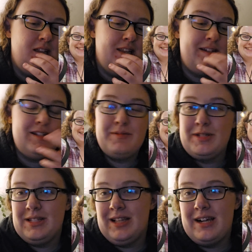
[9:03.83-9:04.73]
That just
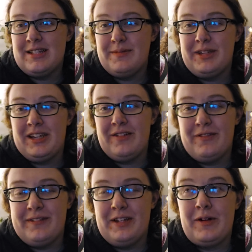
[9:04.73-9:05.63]
means a lot to me of,